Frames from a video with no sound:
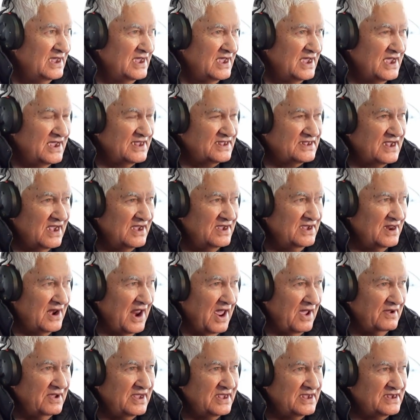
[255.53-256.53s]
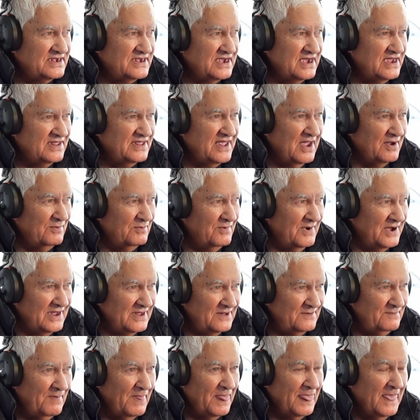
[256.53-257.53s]
it's, he said that,
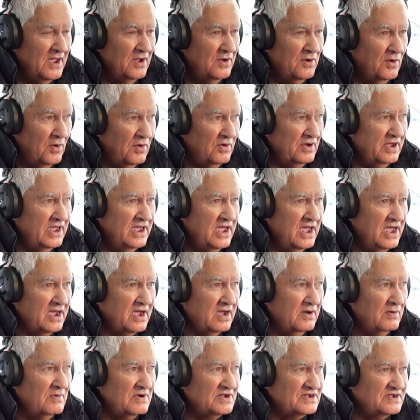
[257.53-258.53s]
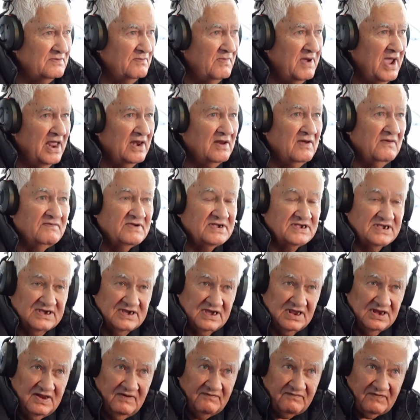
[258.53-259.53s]
well, Hongi Hika was a man of a
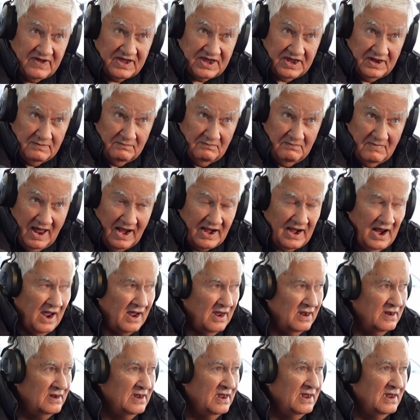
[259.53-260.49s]
significant mana,